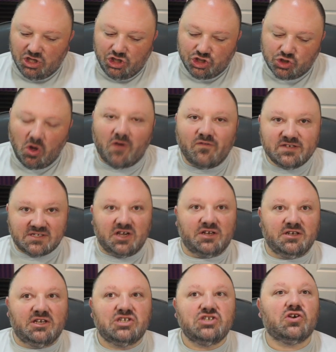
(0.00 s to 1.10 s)
So all of a
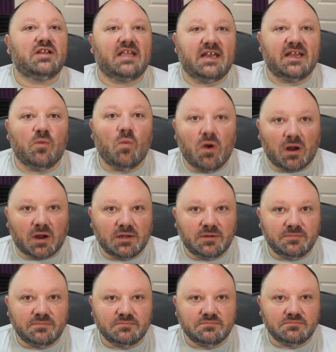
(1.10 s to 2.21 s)
sudden, I started getting work.
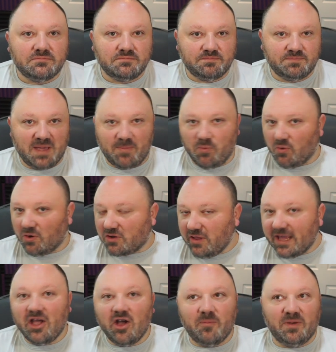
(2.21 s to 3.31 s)
People were
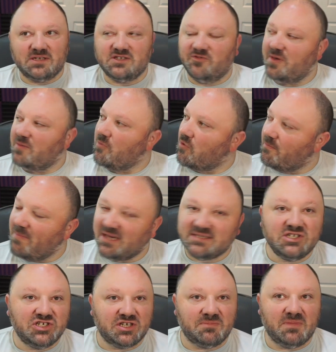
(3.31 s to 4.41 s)
clicking on my stuff. People were
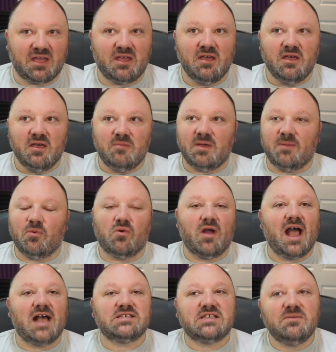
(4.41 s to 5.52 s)
messaging me. People were
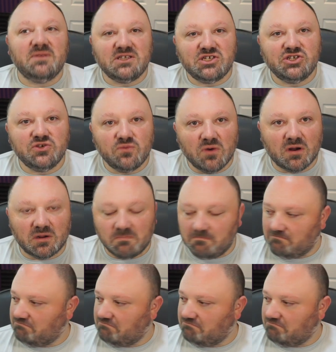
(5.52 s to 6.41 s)
asking me to do work.